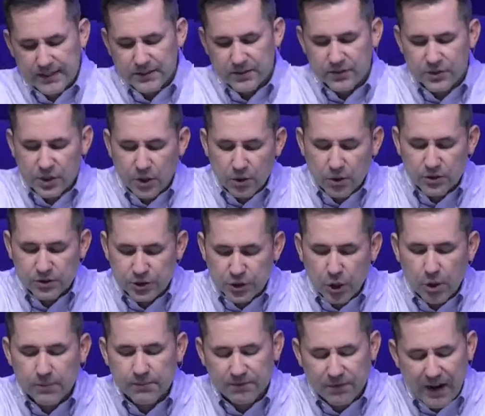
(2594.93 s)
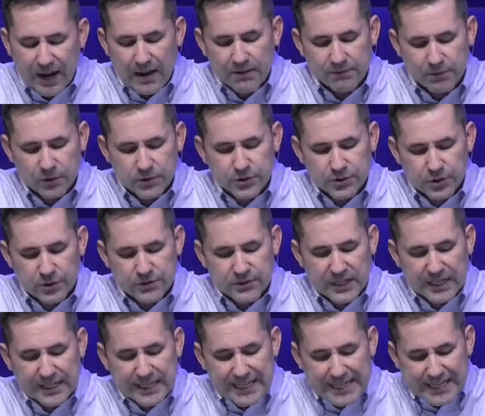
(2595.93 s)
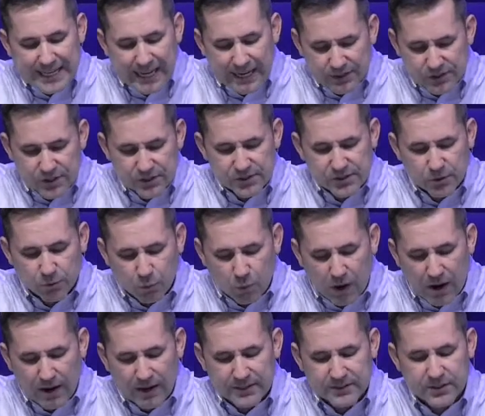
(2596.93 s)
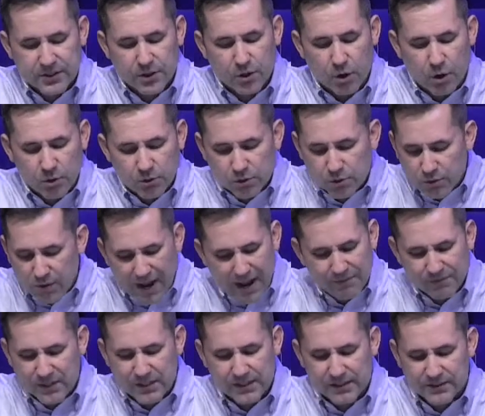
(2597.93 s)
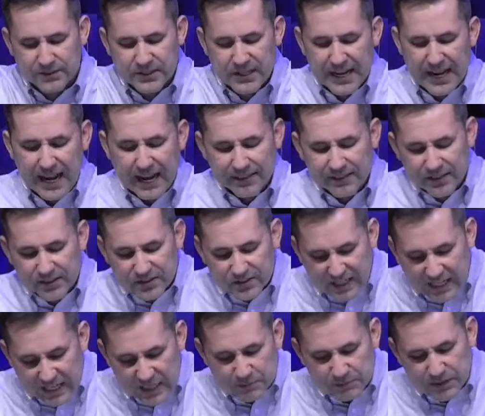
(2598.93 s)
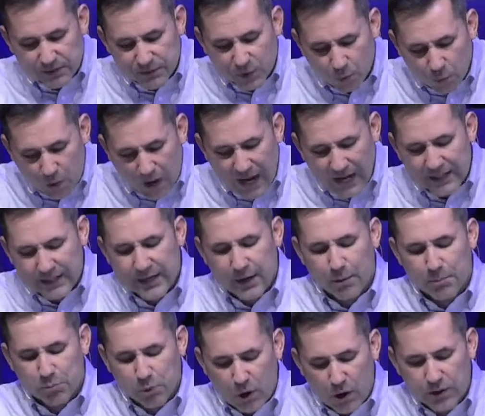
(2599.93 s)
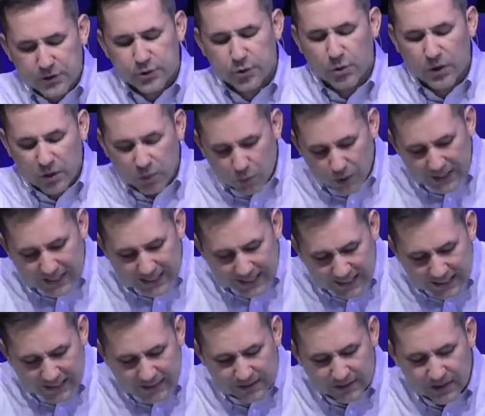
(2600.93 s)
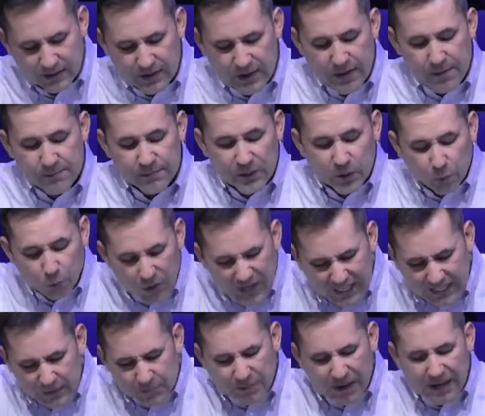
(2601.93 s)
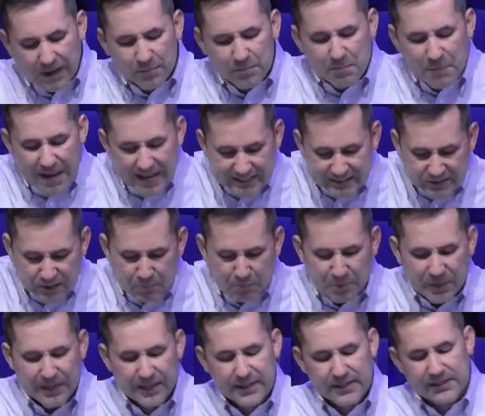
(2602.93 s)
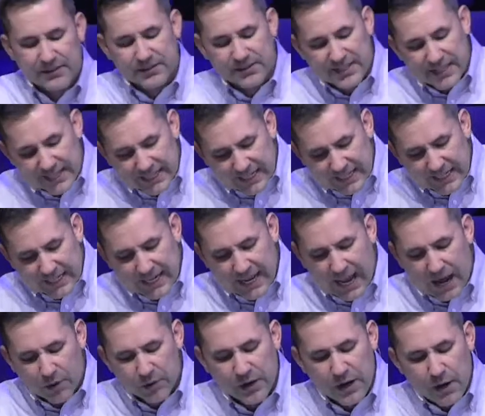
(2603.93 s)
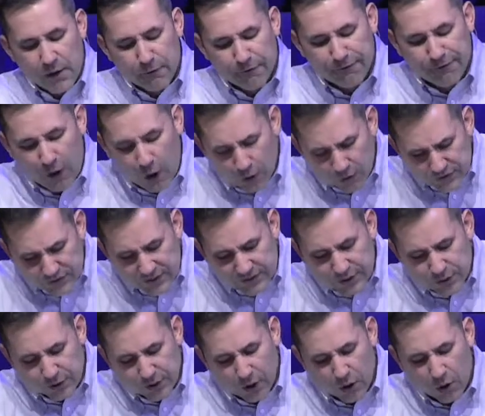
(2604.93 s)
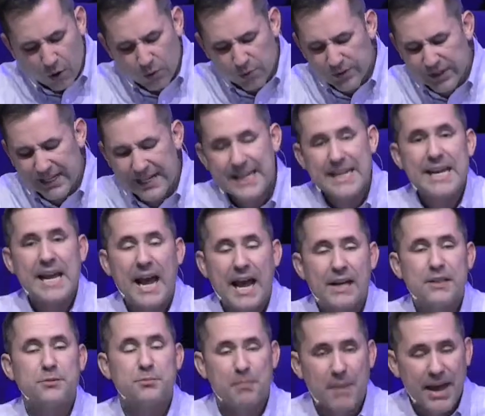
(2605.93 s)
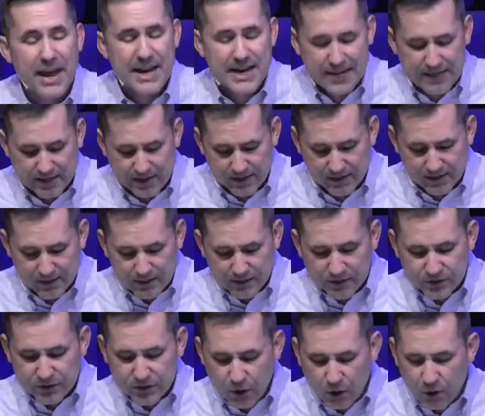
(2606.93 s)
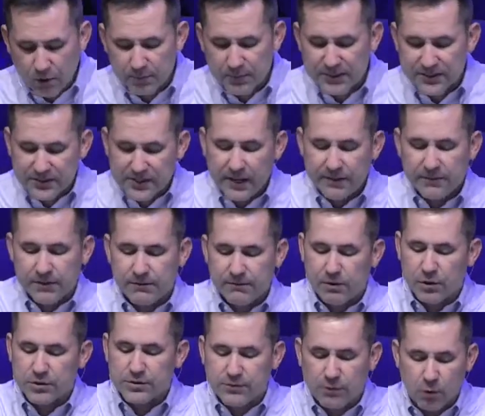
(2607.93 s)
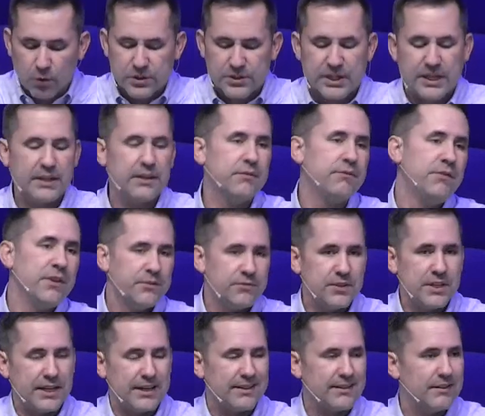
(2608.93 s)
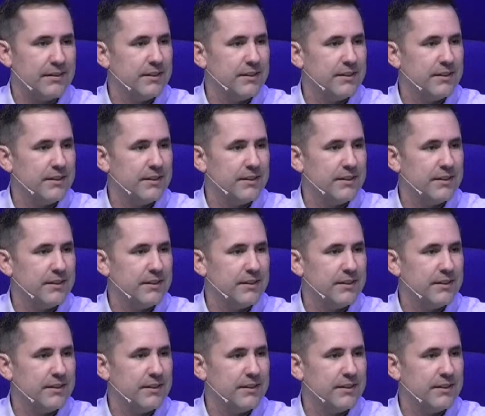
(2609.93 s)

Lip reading: Job 5, verse 13. He catches the wise in their own craftiness, and the schemes of the wily are brought to a quick end. The wicked man makes a pit, digging it out, falls into the hole that he has made. Psalm 7, verse 14 and 15.